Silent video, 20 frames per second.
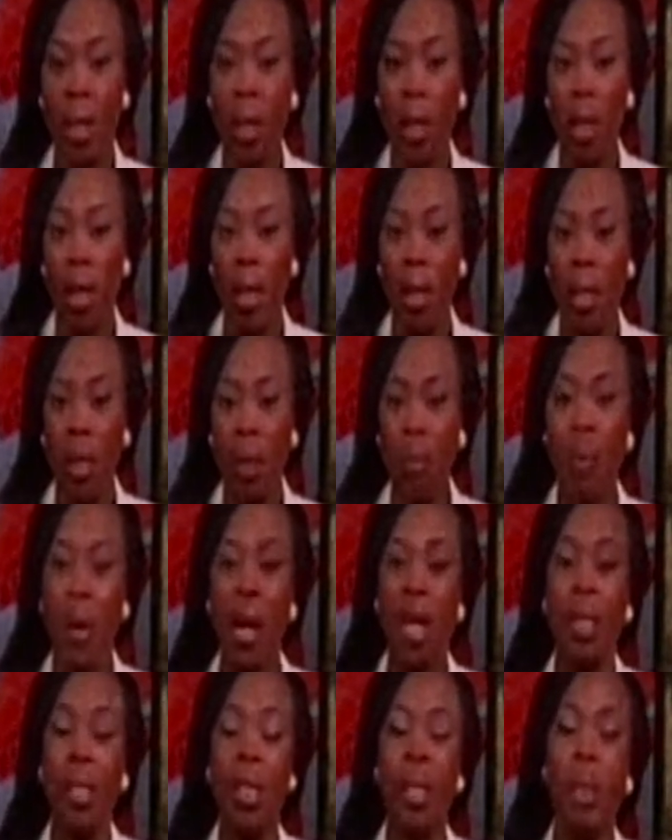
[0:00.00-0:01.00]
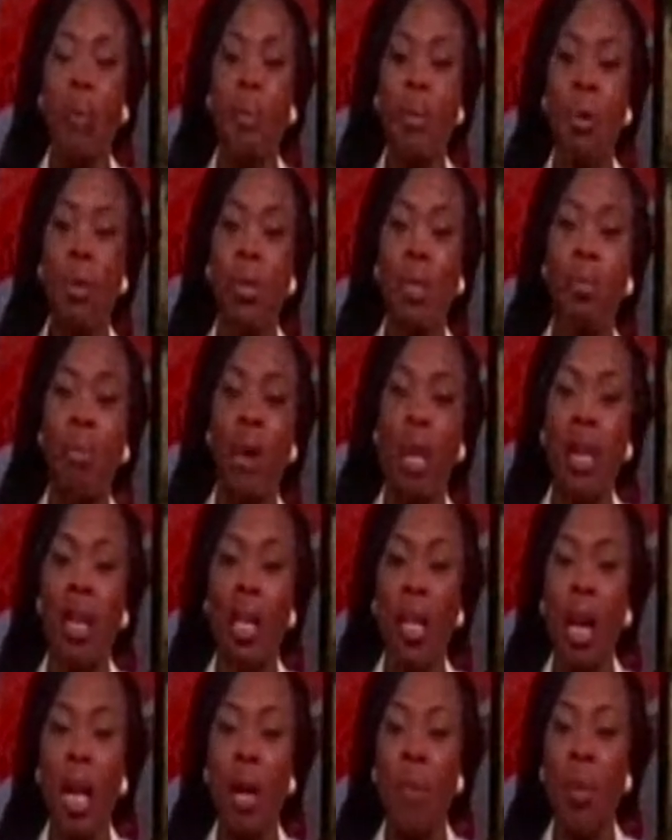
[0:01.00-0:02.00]
The party's spokesman, Lai
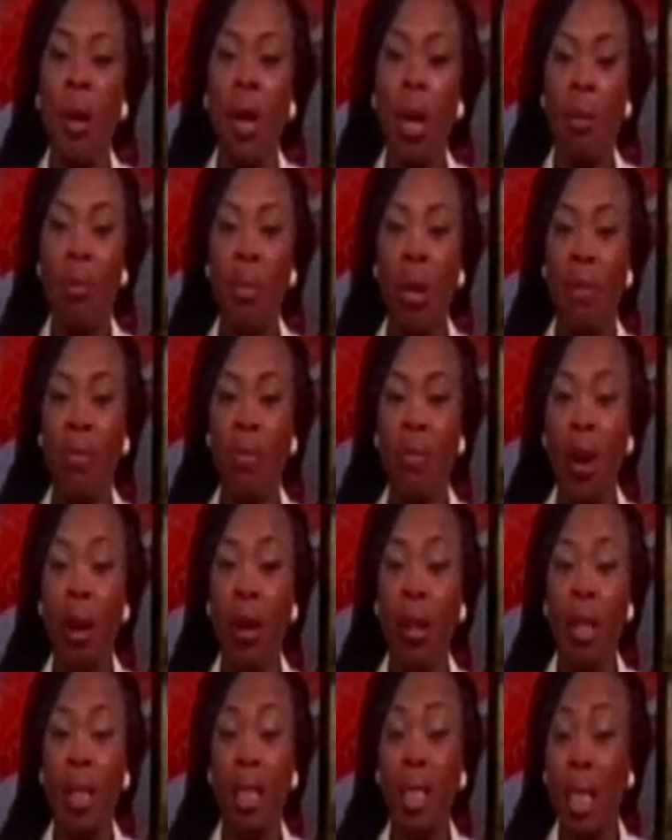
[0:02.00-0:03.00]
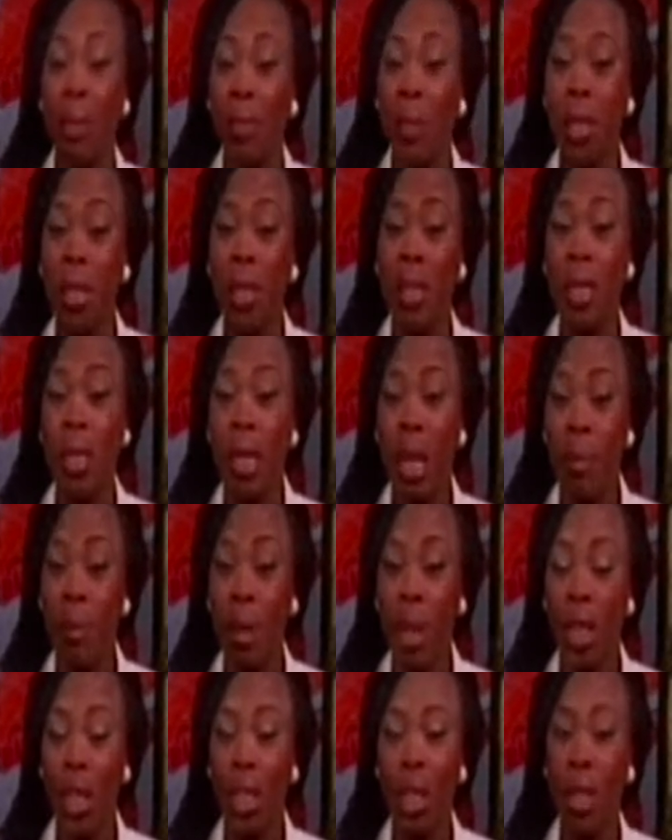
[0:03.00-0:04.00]
Mohammed, vowed that given the
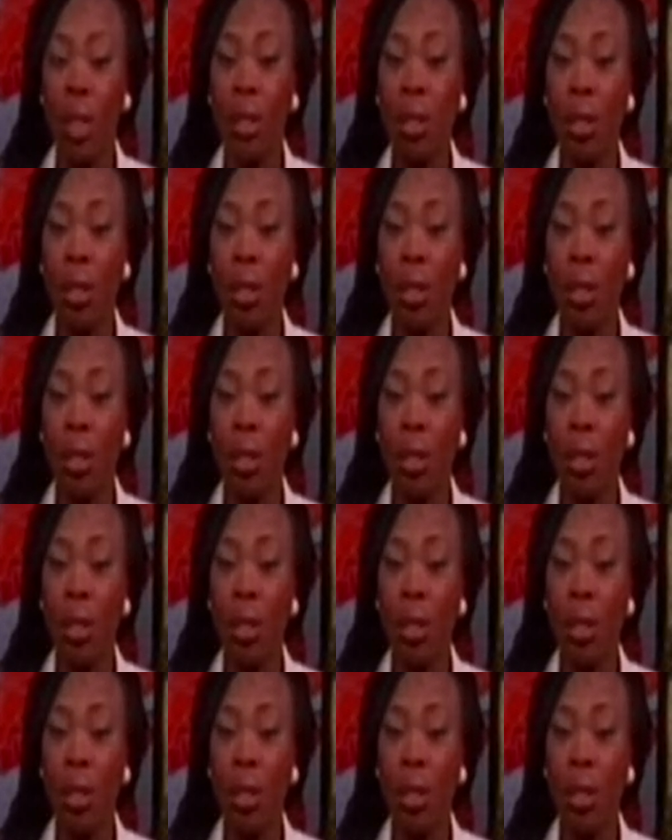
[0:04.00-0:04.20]
determination of the